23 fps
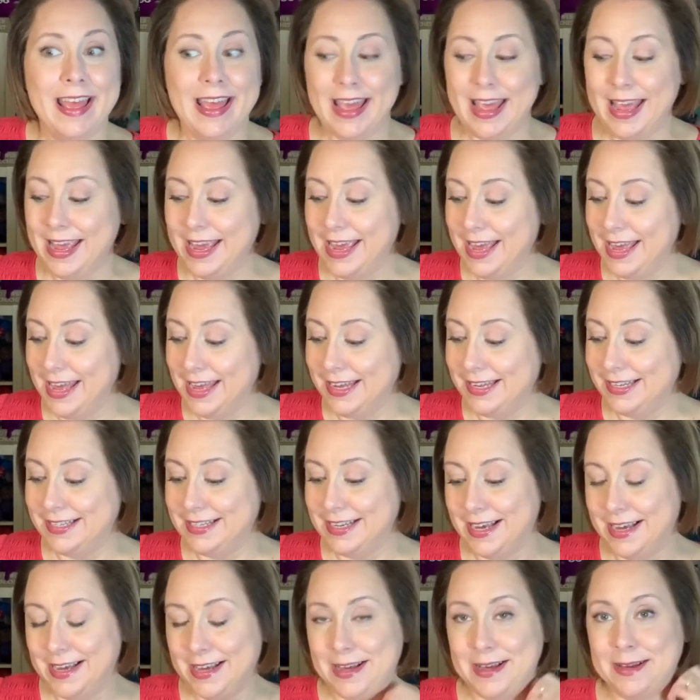And
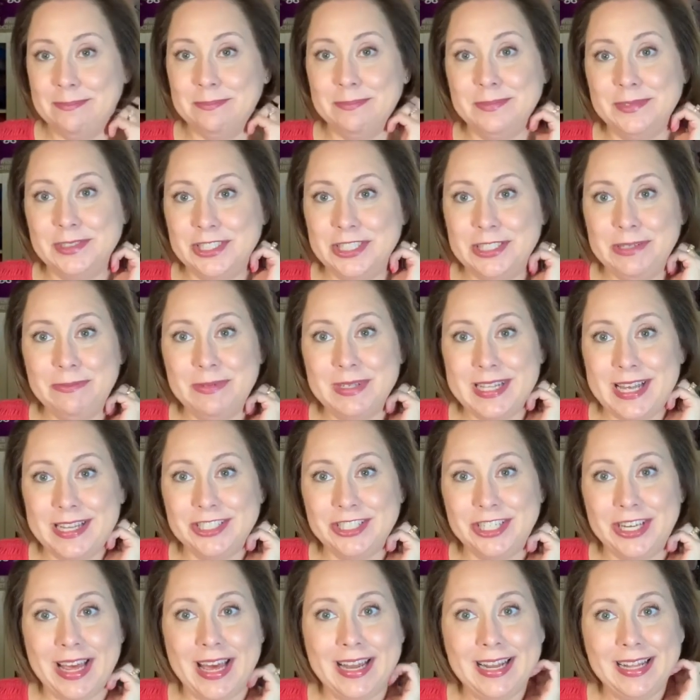um, she was
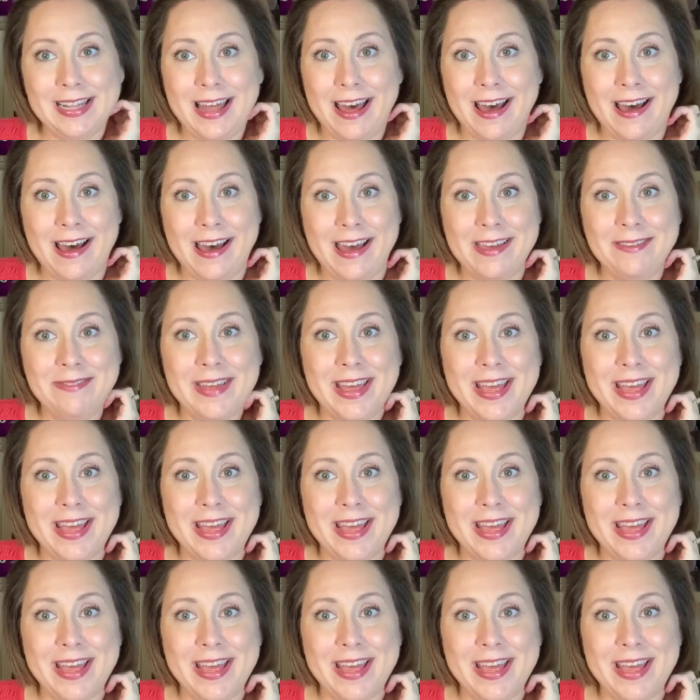she had a live